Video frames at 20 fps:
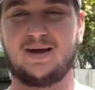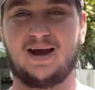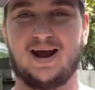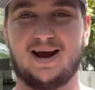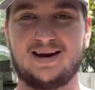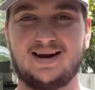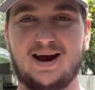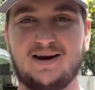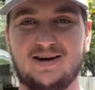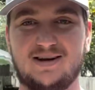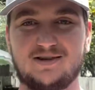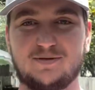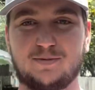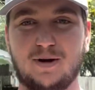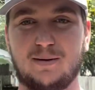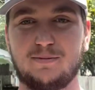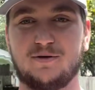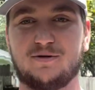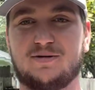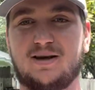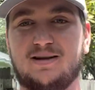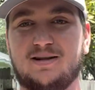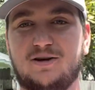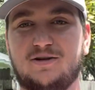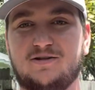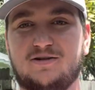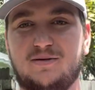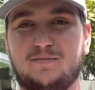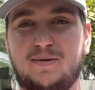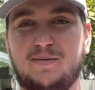And nowadays, a popular thing that
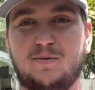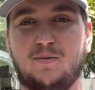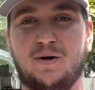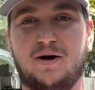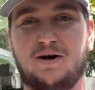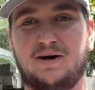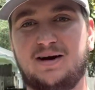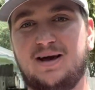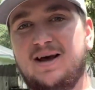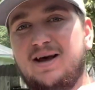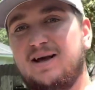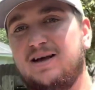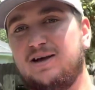you see people wearing